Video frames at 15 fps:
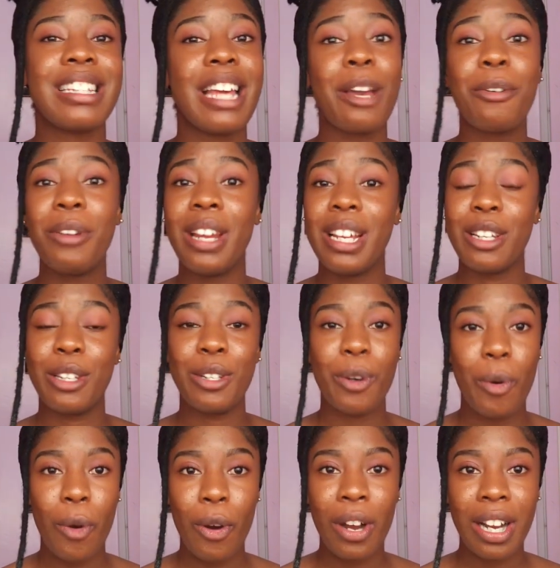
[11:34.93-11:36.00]
I couldn't
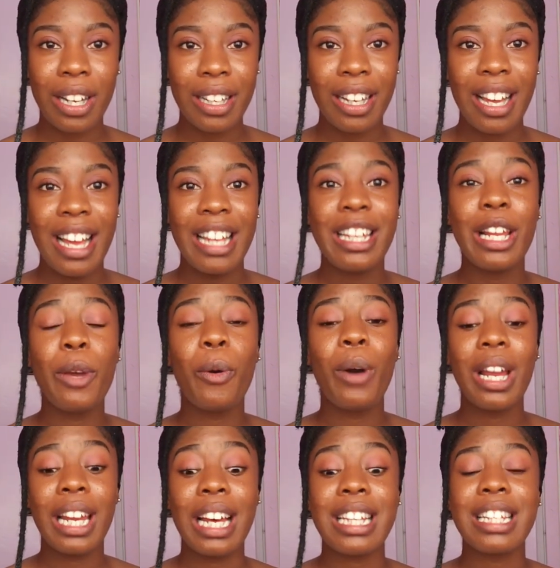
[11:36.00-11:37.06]
talk. Nilikuwa
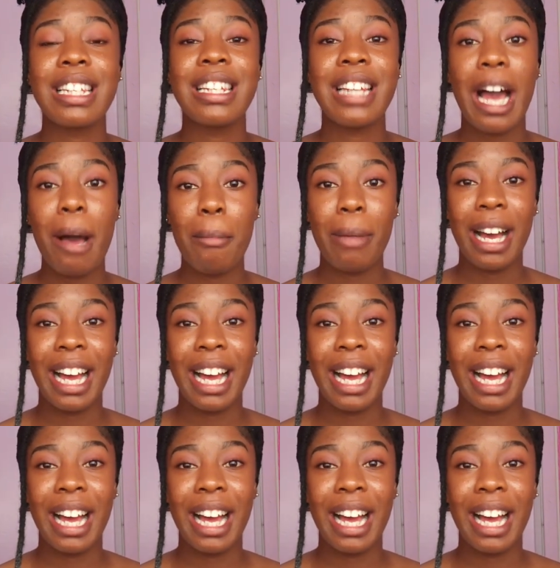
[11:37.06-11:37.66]
na stammer.